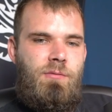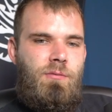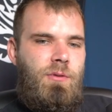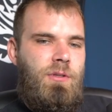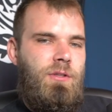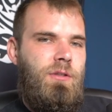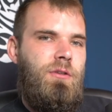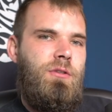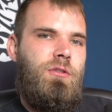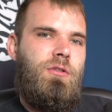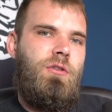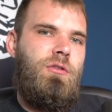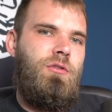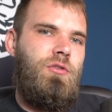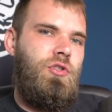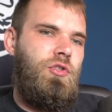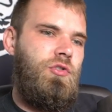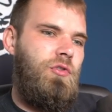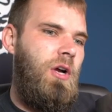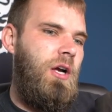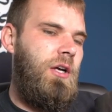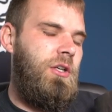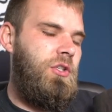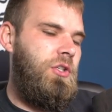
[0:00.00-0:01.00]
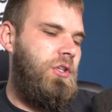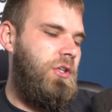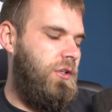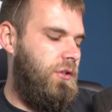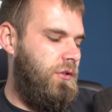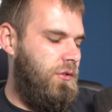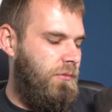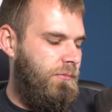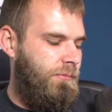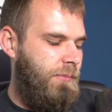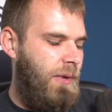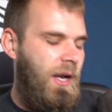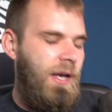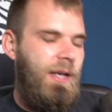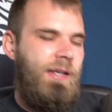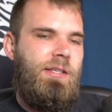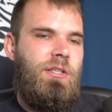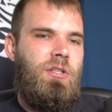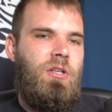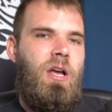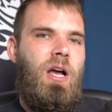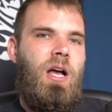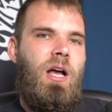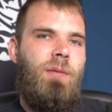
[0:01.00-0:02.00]
whether it's construction or body
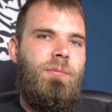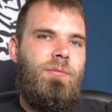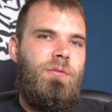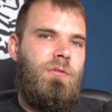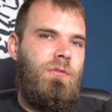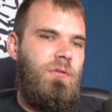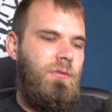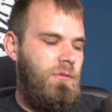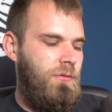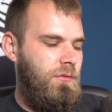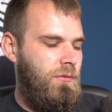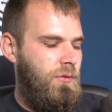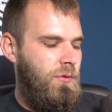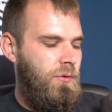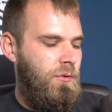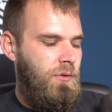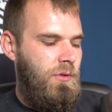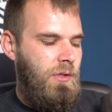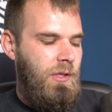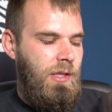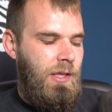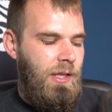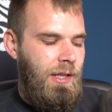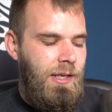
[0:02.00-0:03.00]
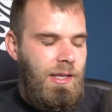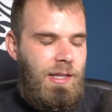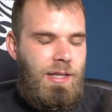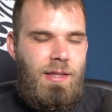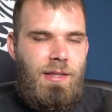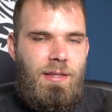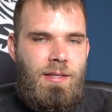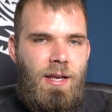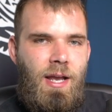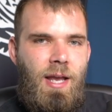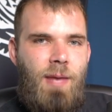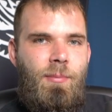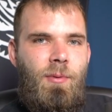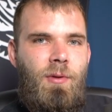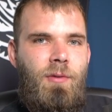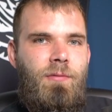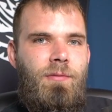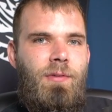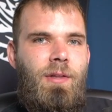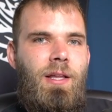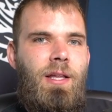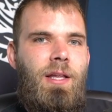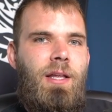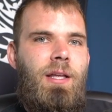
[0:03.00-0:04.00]
shops or any type
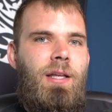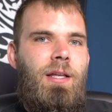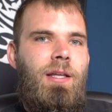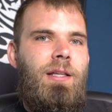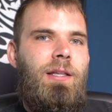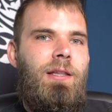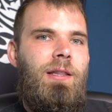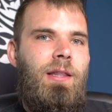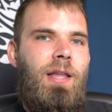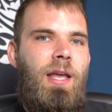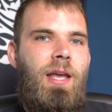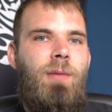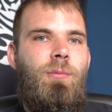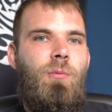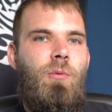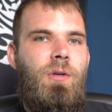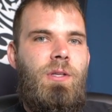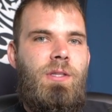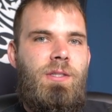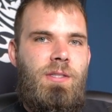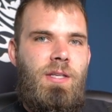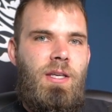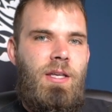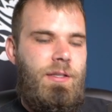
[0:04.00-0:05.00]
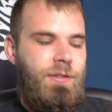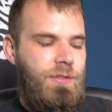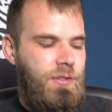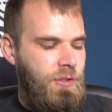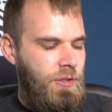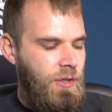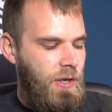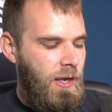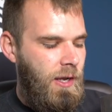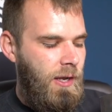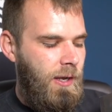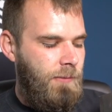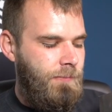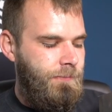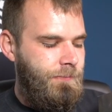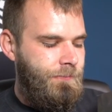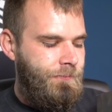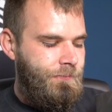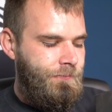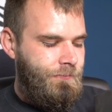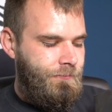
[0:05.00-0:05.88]
of labor intense job,